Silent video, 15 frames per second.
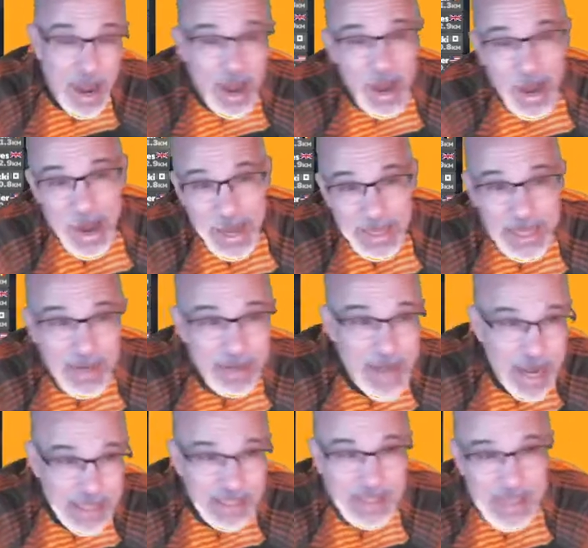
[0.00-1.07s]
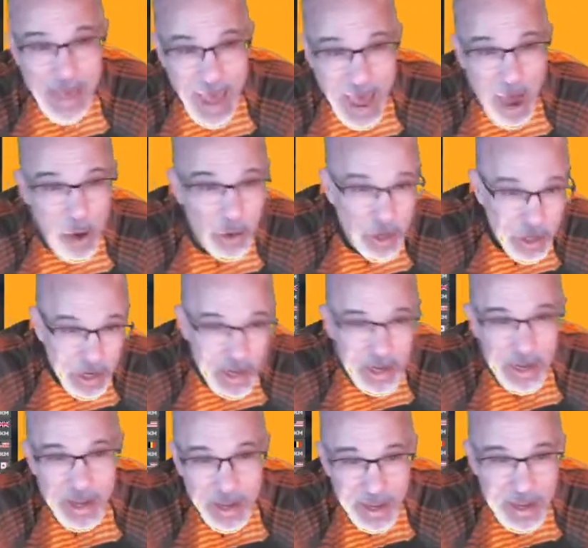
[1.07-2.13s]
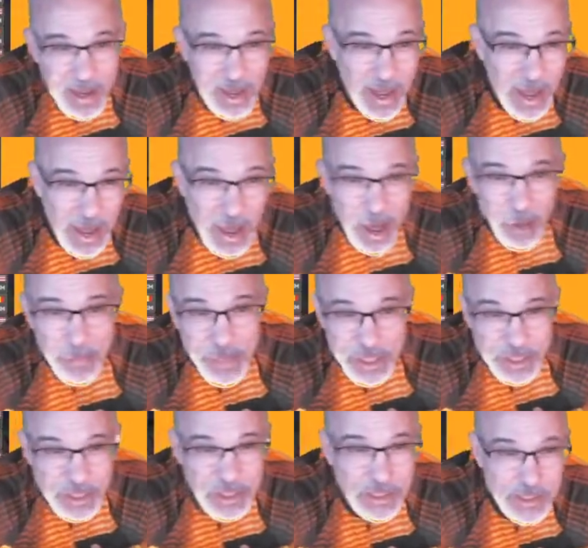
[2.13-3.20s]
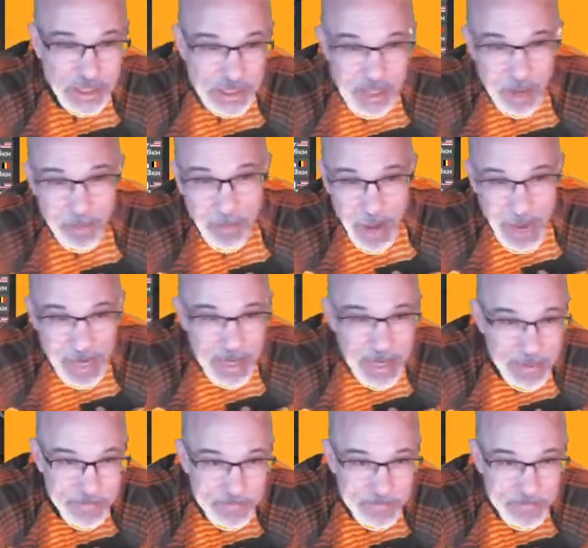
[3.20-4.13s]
And I think next hour I'll mention somebody